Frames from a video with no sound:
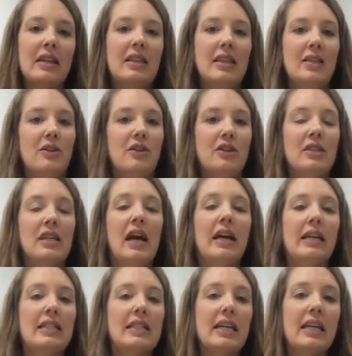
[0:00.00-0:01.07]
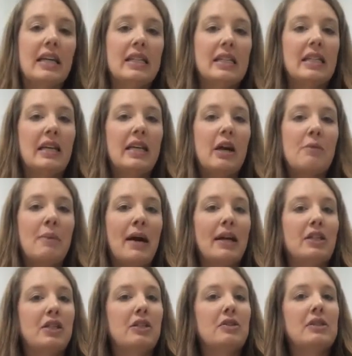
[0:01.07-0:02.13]
these are science kits and they go
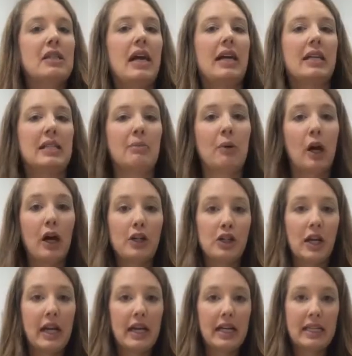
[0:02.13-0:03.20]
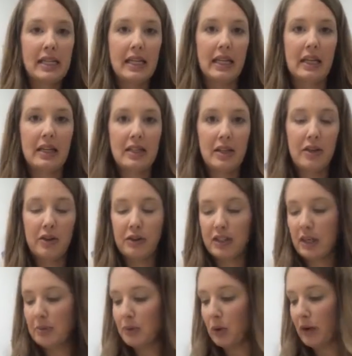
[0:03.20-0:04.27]
back to science projects, and so there's
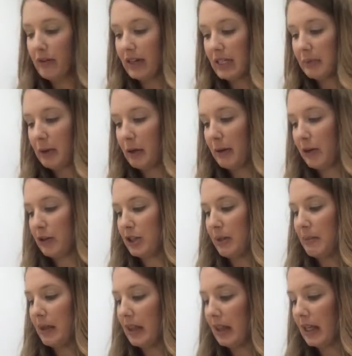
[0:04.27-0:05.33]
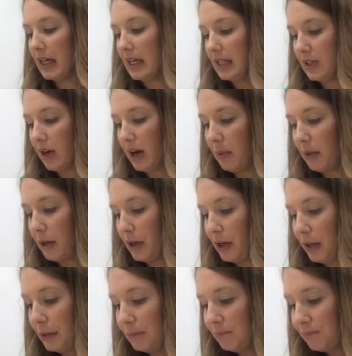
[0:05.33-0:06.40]
some sort of experiment or something that the kids are able to
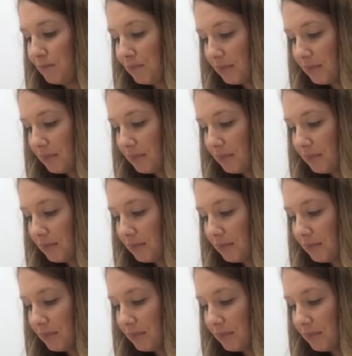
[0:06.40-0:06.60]
do.